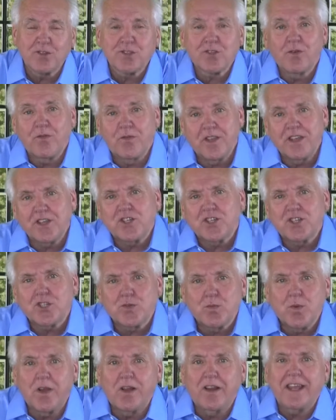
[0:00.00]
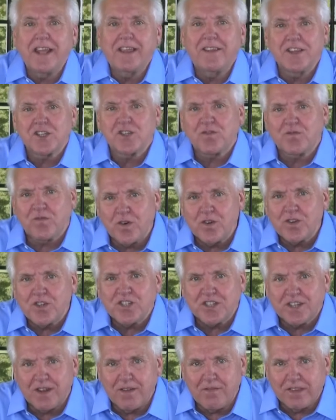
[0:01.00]
So this is really, this
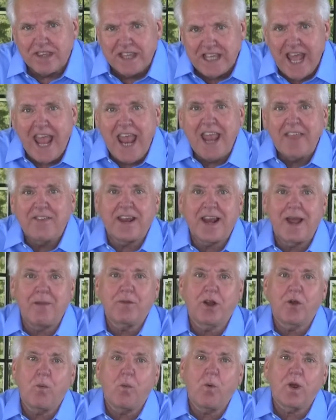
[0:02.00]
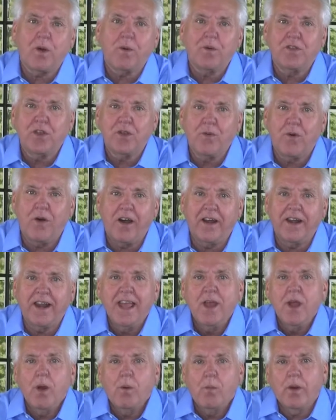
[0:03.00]
first day that I'm going to work with you on,
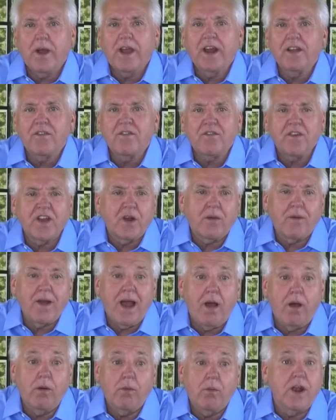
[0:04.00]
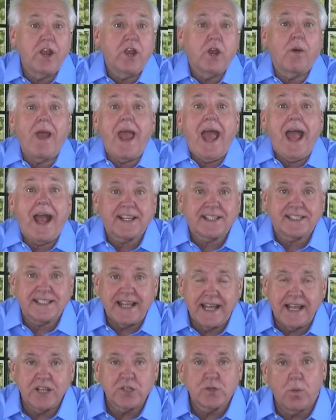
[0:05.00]
we're going to figure out what your X
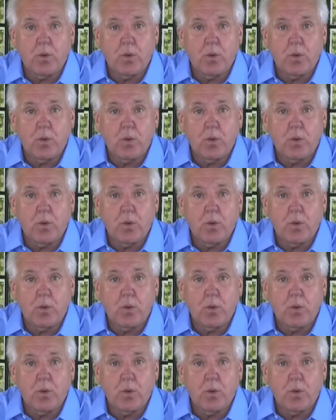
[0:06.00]
is.